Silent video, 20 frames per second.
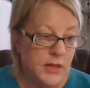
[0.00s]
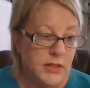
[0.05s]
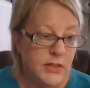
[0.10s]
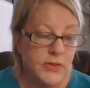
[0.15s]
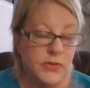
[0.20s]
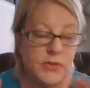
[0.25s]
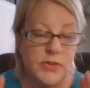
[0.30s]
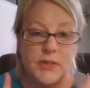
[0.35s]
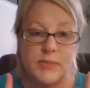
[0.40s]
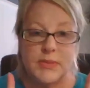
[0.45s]

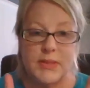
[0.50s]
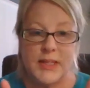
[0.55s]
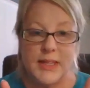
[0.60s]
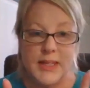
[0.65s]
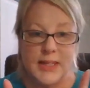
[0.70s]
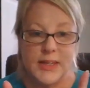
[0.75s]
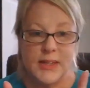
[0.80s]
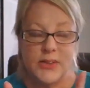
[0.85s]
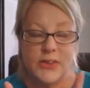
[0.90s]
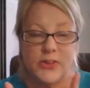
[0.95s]
So some
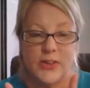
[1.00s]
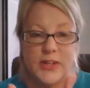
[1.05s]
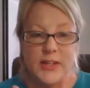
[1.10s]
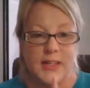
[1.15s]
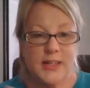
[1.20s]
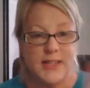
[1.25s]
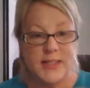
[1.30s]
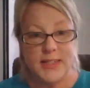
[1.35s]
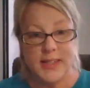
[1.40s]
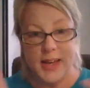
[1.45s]
key
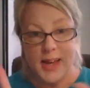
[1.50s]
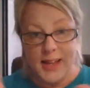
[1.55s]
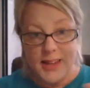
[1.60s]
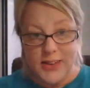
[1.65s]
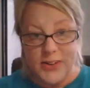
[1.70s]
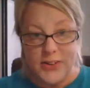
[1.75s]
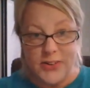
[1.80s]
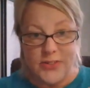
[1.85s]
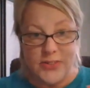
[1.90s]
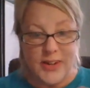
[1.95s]
ingredients,
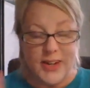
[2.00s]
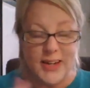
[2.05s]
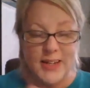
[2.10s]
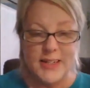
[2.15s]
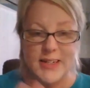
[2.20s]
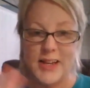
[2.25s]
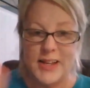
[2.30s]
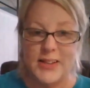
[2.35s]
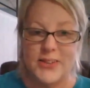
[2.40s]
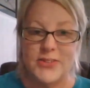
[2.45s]
aloe, right?
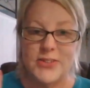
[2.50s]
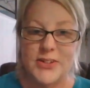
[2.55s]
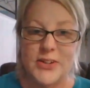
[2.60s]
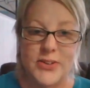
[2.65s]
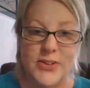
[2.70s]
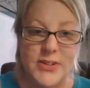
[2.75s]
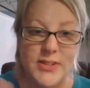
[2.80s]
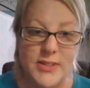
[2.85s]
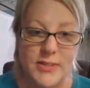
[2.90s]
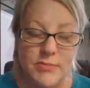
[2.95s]
Aloe is
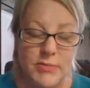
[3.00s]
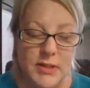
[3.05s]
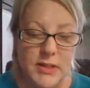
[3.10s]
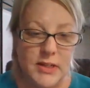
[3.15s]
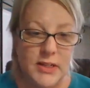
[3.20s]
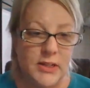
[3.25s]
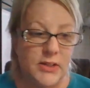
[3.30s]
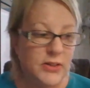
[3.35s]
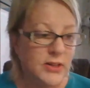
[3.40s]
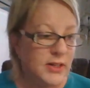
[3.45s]
always the
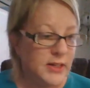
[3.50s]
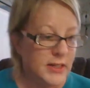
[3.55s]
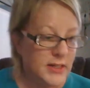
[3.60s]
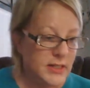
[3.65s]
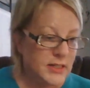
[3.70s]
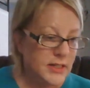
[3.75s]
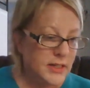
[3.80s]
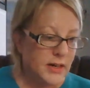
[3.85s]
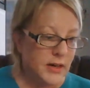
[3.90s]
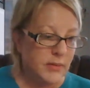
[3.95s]
main
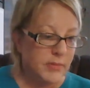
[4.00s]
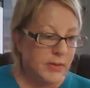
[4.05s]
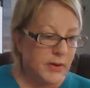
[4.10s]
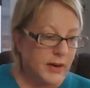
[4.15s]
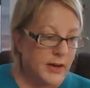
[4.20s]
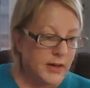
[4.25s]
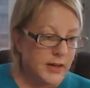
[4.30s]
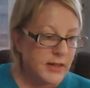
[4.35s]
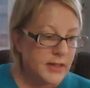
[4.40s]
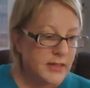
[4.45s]
ingredient in our
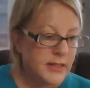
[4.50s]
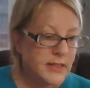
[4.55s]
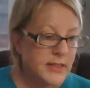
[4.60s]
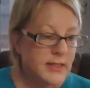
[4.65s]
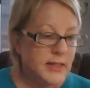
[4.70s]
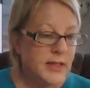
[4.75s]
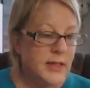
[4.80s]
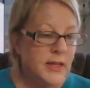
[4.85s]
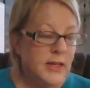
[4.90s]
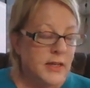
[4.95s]
products.
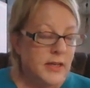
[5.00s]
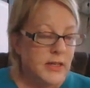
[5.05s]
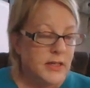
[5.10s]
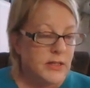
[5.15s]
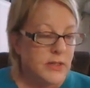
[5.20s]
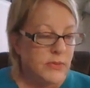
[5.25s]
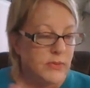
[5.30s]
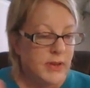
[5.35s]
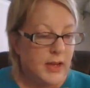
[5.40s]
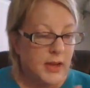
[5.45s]

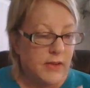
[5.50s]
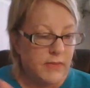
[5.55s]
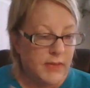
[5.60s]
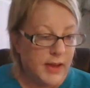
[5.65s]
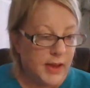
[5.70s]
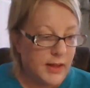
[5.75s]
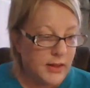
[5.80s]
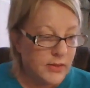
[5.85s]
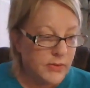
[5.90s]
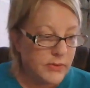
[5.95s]
So we have
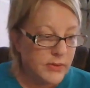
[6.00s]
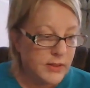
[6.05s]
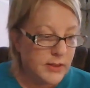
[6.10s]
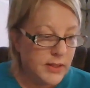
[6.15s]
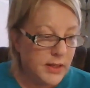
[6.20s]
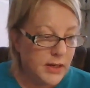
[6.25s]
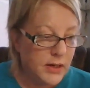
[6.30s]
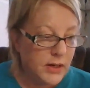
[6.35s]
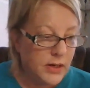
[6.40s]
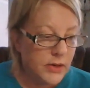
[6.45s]
aloe in
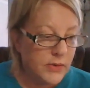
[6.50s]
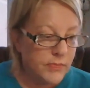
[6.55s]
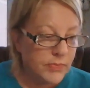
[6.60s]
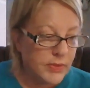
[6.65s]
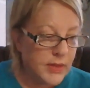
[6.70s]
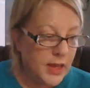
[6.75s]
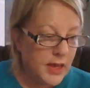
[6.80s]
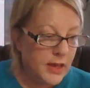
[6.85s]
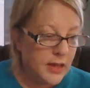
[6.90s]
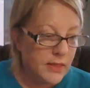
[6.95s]
there.
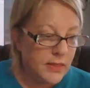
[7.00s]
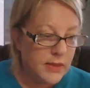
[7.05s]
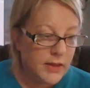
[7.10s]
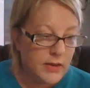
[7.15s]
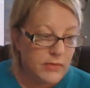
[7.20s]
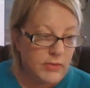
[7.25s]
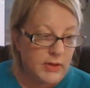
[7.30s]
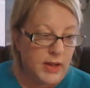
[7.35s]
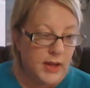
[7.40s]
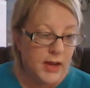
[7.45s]
And
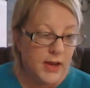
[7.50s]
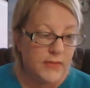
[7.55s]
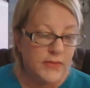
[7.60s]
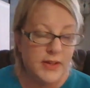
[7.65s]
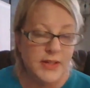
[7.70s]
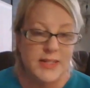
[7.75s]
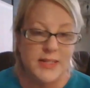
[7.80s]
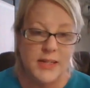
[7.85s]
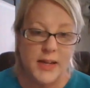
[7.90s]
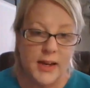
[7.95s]
then we have
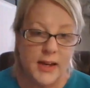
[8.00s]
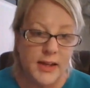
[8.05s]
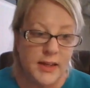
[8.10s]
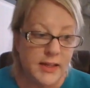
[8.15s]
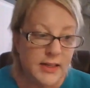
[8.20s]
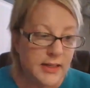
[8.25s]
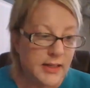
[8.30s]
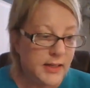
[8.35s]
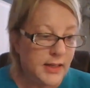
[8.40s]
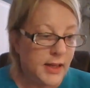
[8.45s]
a
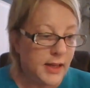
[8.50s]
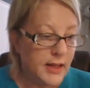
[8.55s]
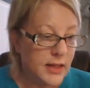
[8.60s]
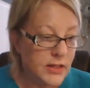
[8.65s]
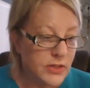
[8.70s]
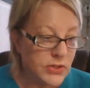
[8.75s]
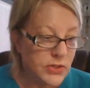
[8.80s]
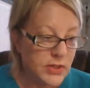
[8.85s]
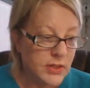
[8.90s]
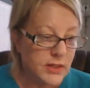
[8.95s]
tightening
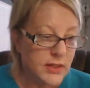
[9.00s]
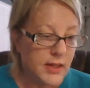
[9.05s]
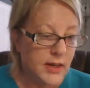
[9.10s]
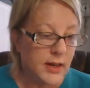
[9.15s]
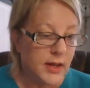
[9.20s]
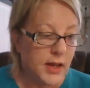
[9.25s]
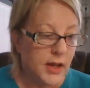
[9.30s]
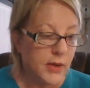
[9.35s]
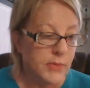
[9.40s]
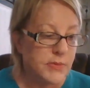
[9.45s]
agent that
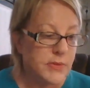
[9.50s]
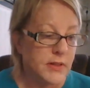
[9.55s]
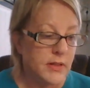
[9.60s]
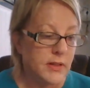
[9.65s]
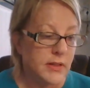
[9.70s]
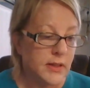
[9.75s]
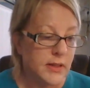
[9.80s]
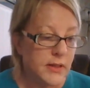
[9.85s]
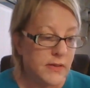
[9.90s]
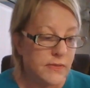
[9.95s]
helps
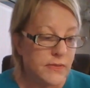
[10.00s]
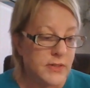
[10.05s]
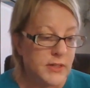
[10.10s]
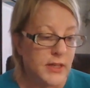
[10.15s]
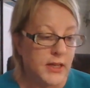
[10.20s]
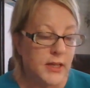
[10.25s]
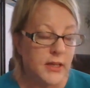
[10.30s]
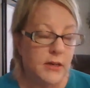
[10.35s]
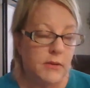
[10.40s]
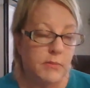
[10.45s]
lift
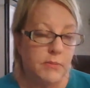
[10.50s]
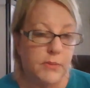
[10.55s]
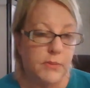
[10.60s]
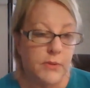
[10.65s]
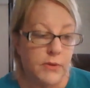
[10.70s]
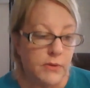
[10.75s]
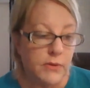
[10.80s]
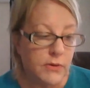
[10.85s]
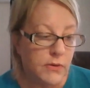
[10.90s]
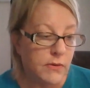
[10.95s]
and
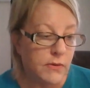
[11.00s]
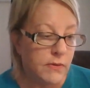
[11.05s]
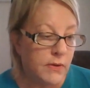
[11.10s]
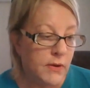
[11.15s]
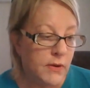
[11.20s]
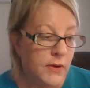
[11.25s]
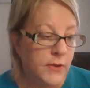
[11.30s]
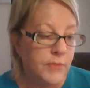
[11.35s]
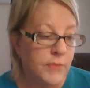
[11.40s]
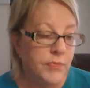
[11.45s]
improve
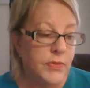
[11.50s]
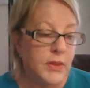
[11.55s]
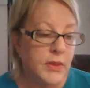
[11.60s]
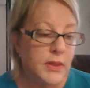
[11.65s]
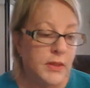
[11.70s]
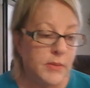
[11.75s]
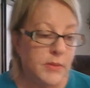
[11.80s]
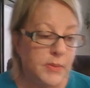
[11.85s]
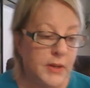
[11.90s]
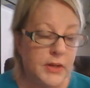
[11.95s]

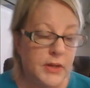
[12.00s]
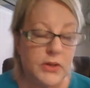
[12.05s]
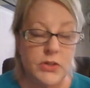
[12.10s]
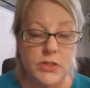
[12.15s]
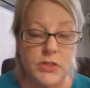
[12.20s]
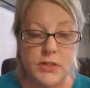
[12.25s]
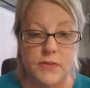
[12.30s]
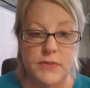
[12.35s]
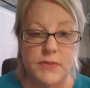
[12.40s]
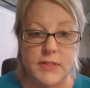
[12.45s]
the
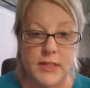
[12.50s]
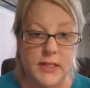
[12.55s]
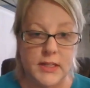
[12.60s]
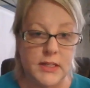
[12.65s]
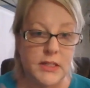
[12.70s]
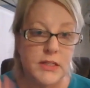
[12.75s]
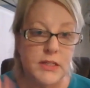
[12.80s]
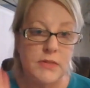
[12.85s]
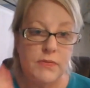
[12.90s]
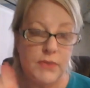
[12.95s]
appearance of
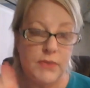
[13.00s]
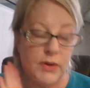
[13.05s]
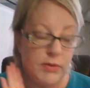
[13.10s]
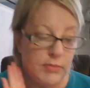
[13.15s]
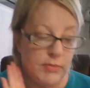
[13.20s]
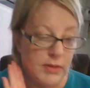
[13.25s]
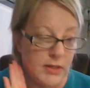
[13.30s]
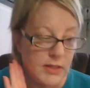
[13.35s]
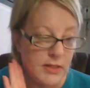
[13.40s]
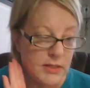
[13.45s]
skin's
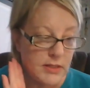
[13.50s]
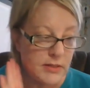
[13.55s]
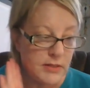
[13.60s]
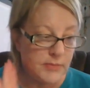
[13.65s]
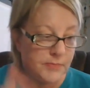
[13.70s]
firmness.